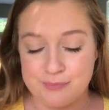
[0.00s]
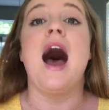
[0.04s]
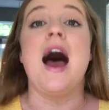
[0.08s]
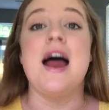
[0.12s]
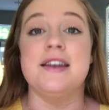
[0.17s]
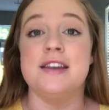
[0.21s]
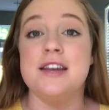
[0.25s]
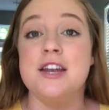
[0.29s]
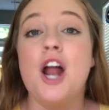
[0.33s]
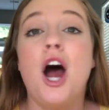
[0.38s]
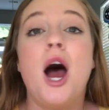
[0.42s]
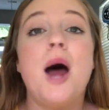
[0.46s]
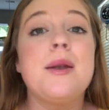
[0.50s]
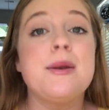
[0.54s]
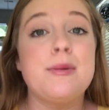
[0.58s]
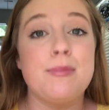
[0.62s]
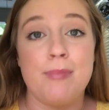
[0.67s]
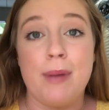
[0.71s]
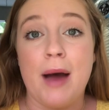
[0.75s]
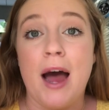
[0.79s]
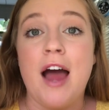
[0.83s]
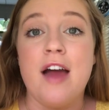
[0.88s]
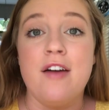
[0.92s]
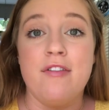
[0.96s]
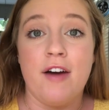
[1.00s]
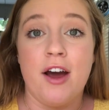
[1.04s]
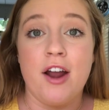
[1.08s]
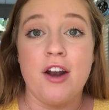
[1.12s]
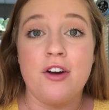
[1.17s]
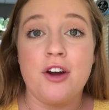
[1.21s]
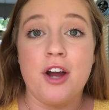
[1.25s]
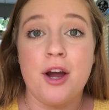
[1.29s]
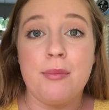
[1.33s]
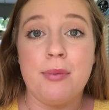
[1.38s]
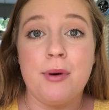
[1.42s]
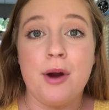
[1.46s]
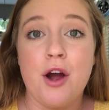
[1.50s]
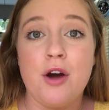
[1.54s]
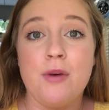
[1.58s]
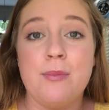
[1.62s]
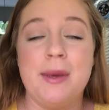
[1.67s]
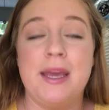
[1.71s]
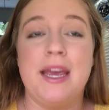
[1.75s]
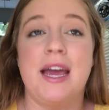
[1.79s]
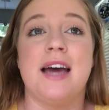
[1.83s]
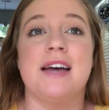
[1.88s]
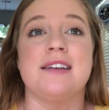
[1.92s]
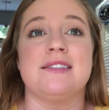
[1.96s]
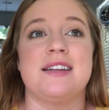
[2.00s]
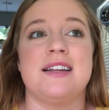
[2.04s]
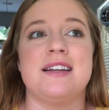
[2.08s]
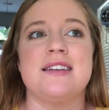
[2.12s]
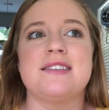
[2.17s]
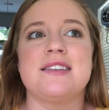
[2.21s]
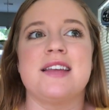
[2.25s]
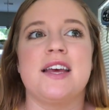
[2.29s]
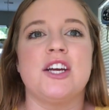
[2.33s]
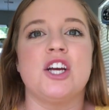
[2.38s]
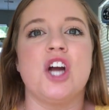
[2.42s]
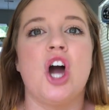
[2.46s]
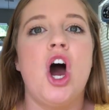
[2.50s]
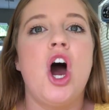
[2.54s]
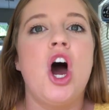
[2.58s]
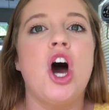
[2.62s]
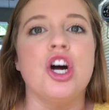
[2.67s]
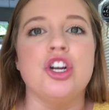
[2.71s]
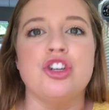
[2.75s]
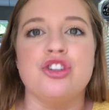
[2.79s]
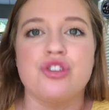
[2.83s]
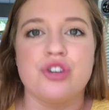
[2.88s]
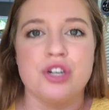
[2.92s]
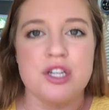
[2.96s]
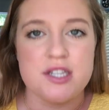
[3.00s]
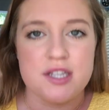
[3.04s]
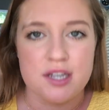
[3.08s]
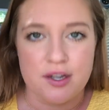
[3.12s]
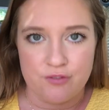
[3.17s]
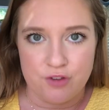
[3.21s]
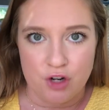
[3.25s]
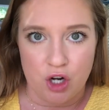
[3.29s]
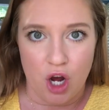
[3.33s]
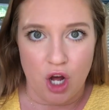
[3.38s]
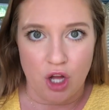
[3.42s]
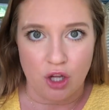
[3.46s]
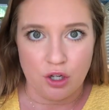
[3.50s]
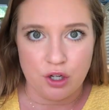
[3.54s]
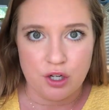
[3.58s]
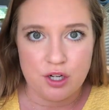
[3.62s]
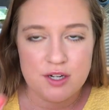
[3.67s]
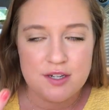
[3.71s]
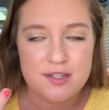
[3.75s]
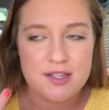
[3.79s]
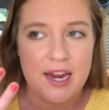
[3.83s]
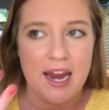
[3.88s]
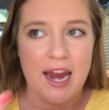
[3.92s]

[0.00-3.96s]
I did not buy Final Cut Pro because it is like hundreds of dollars,